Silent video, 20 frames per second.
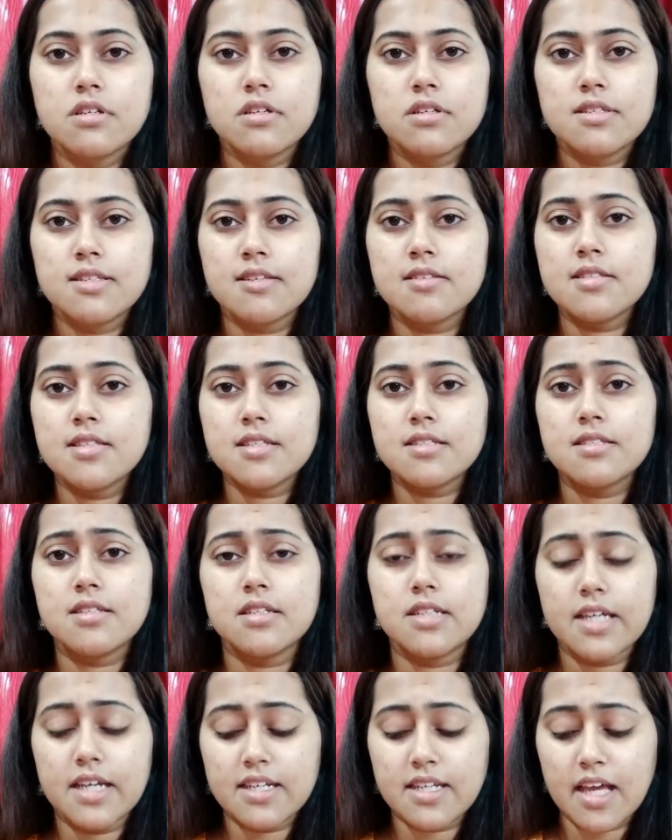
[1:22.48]
Since it's a
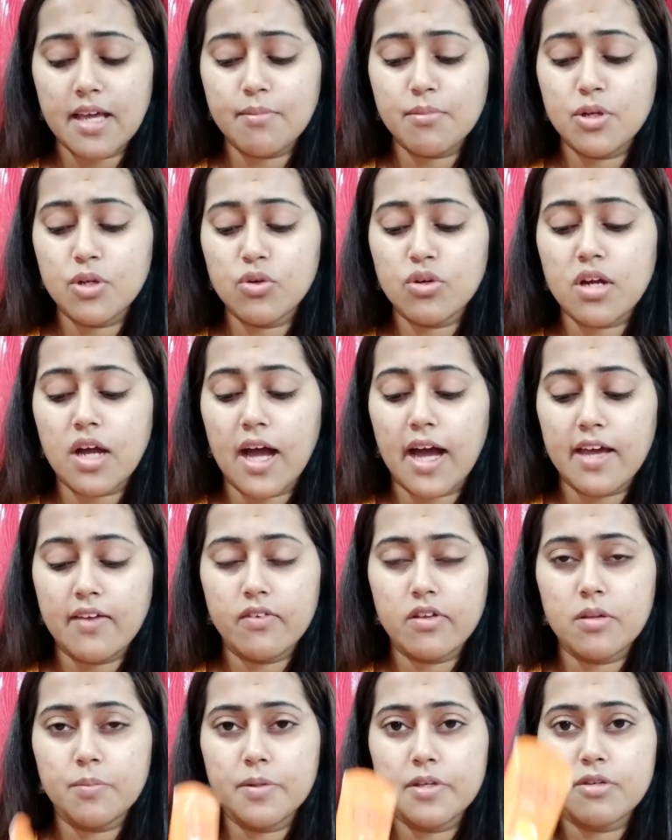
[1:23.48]
daytime look, I
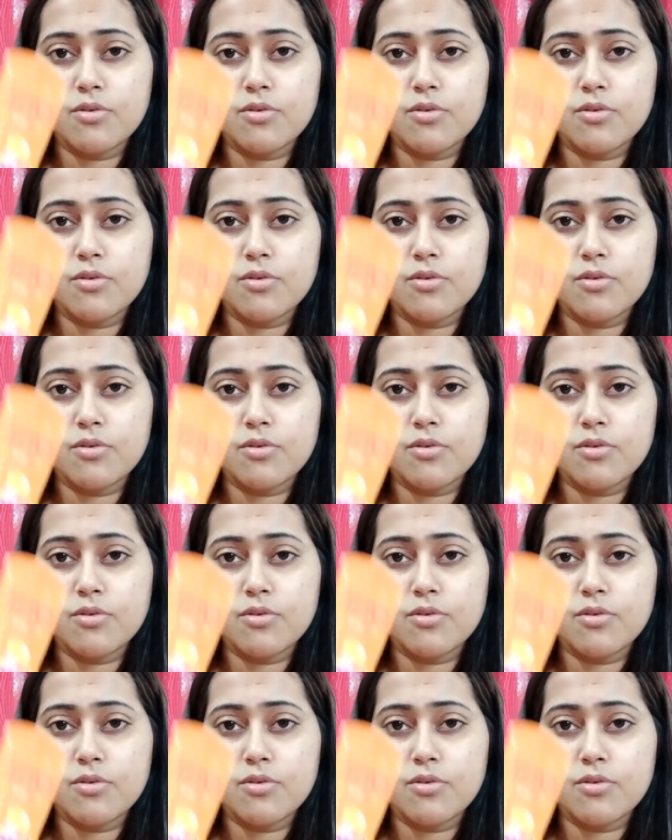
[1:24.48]
will be